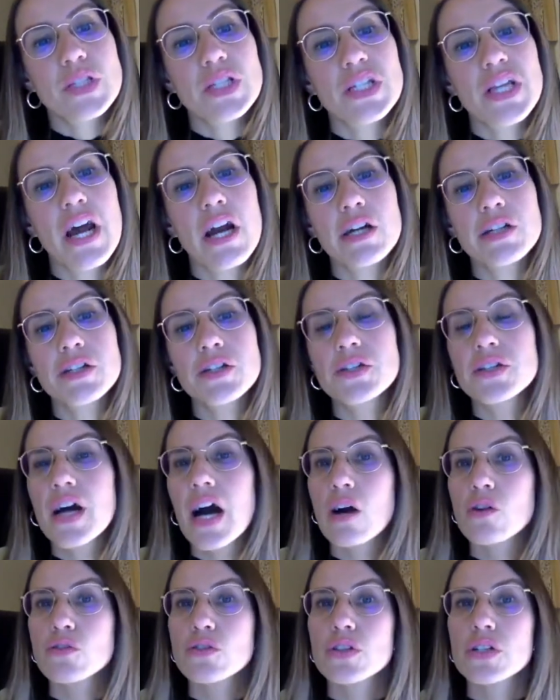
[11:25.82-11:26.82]

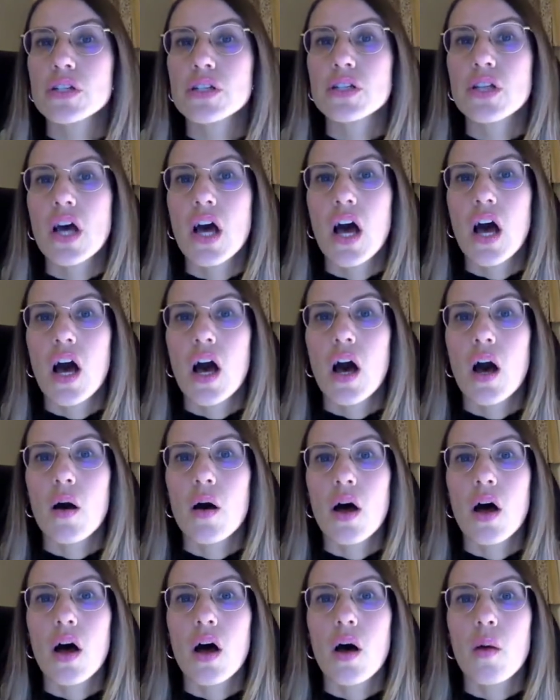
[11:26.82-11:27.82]
30,000
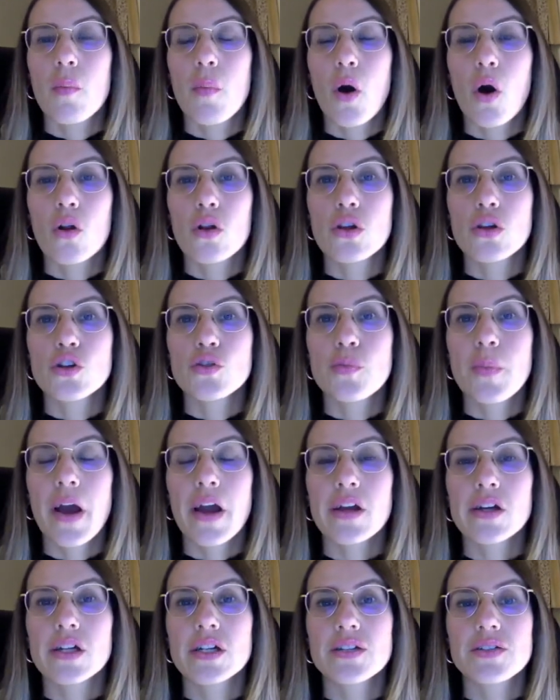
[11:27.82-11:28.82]
Polish
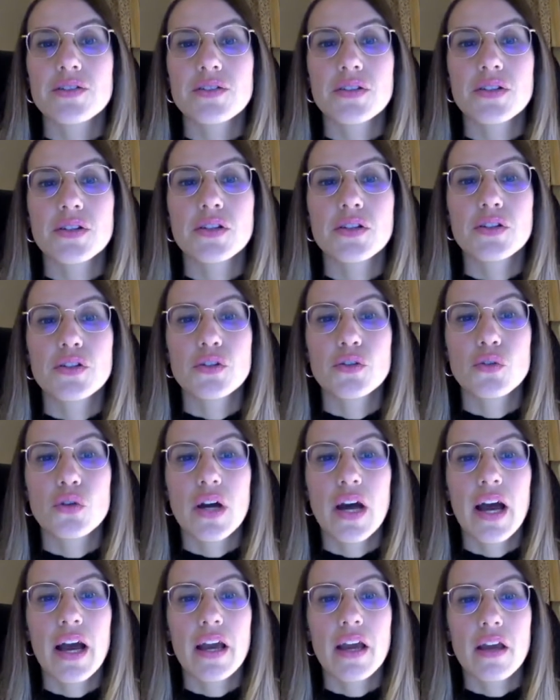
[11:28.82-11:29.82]
migrants in the
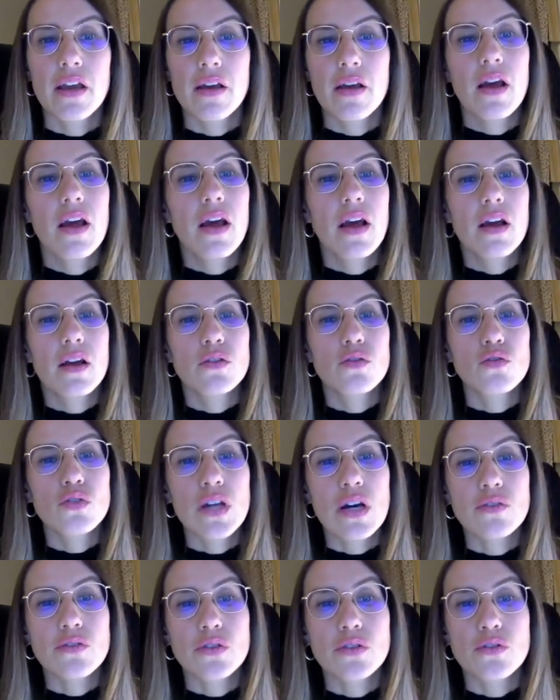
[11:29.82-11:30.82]
UK.
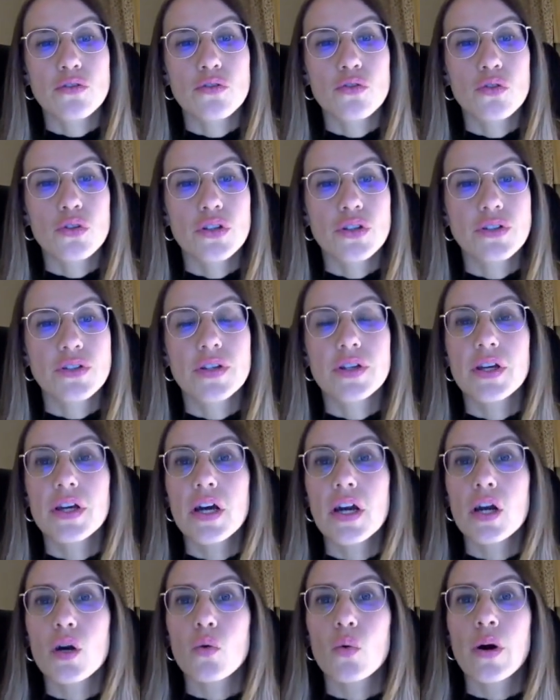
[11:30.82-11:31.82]
2002 is the
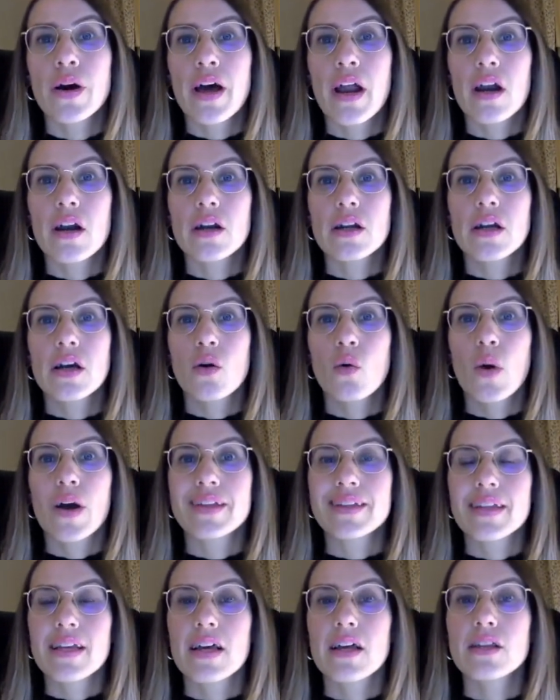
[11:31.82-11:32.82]
year
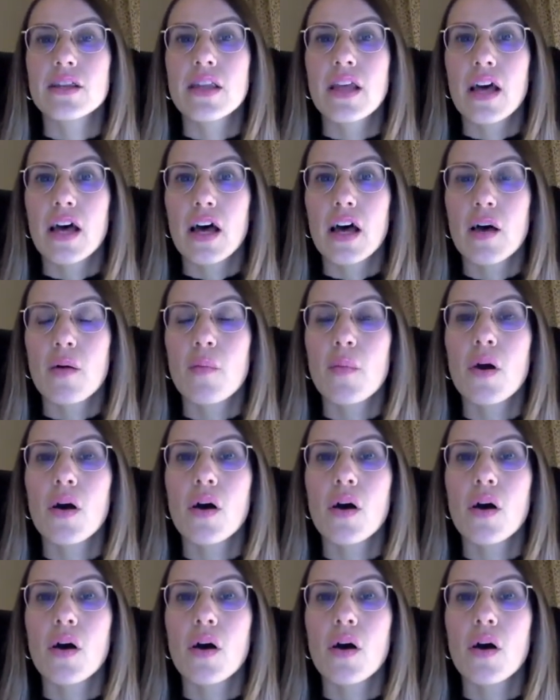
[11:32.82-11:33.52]
when the